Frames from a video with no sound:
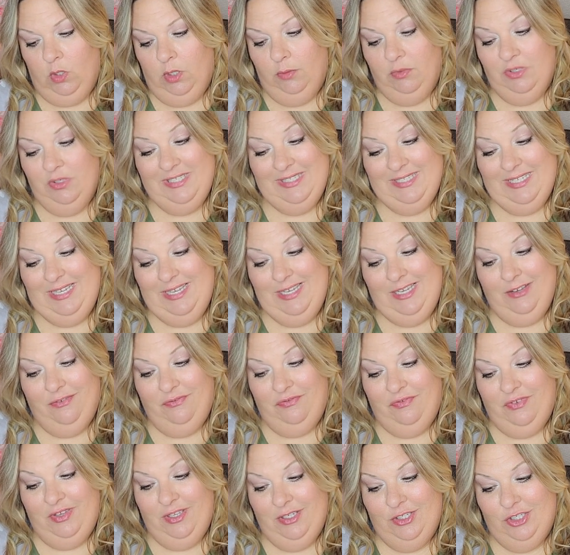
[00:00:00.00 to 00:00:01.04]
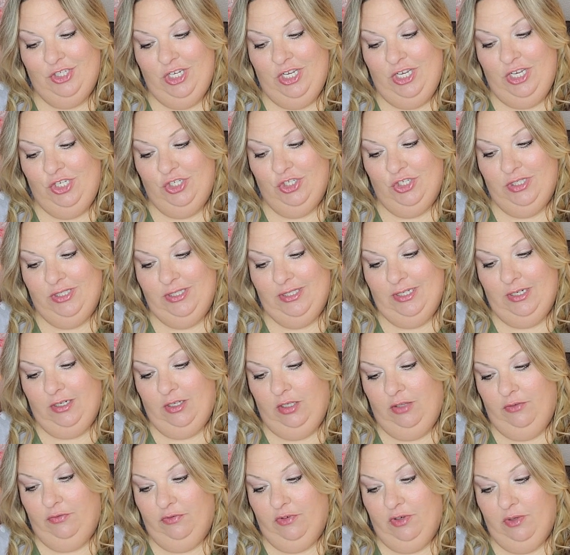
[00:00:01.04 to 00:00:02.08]
I'm just seeing if it changes at
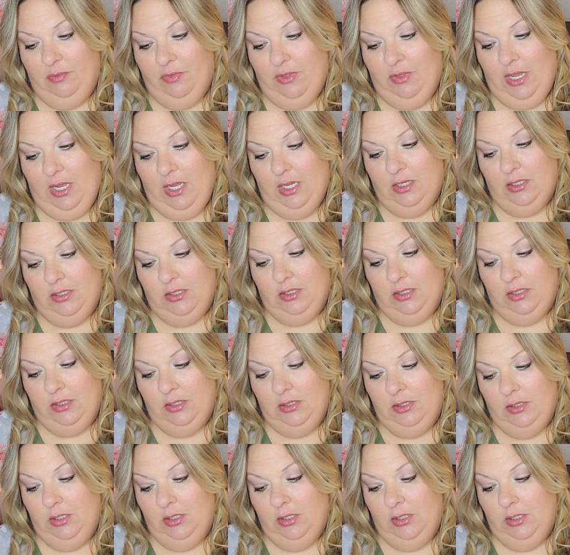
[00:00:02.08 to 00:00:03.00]
all from that